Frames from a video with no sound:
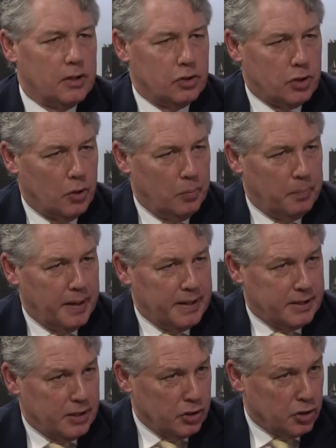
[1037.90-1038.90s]
And so, but
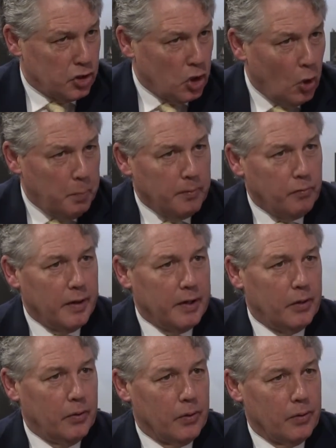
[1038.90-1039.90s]
is the scope of what
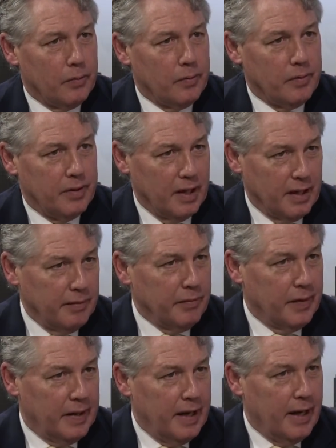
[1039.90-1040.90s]
you are
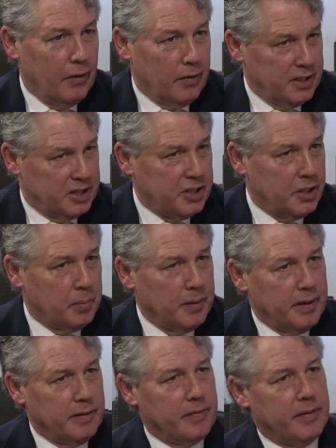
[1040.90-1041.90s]
delivering now considerably
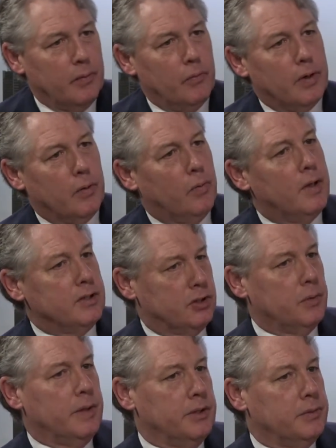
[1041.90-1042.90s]
different than what it was
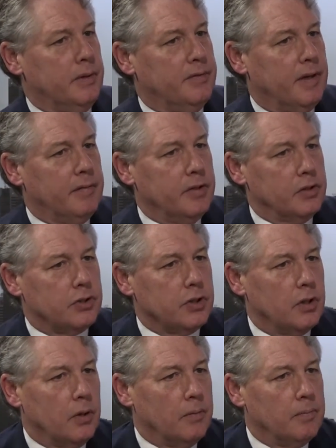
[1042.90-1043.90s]
20, 25 years
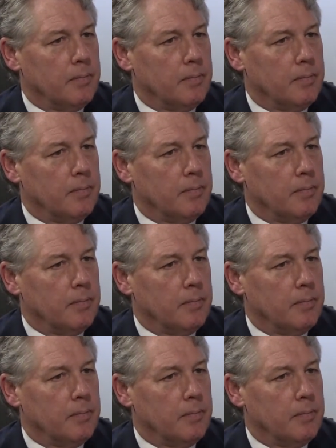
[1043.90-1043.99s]
ago?